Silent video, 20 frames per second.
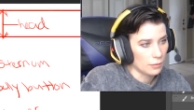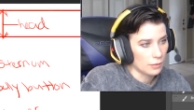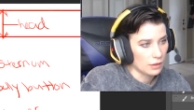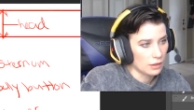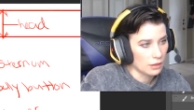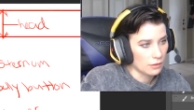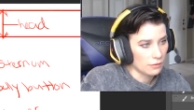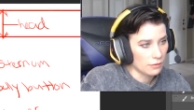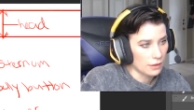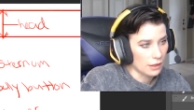
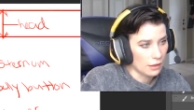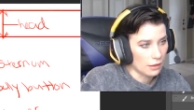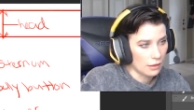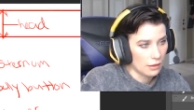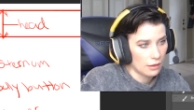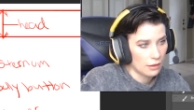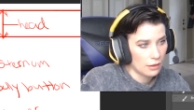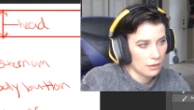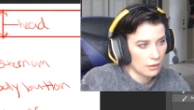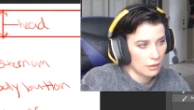the 5th
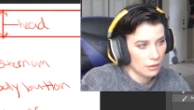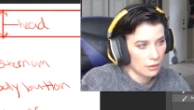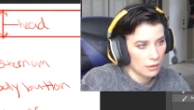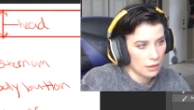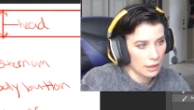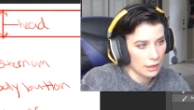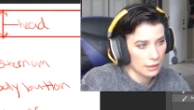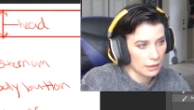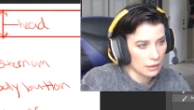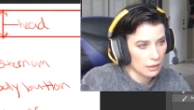
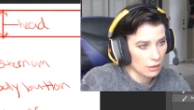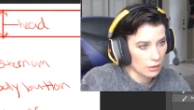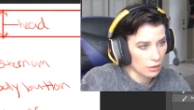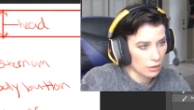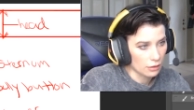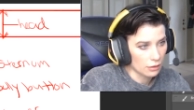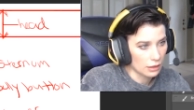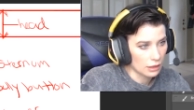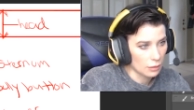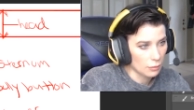head here
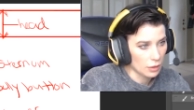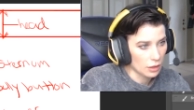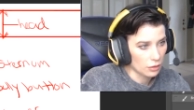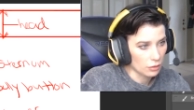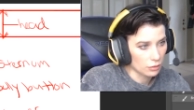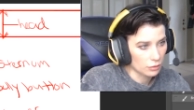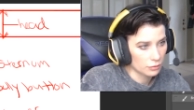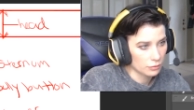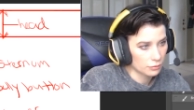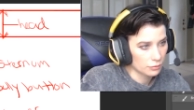in the middle.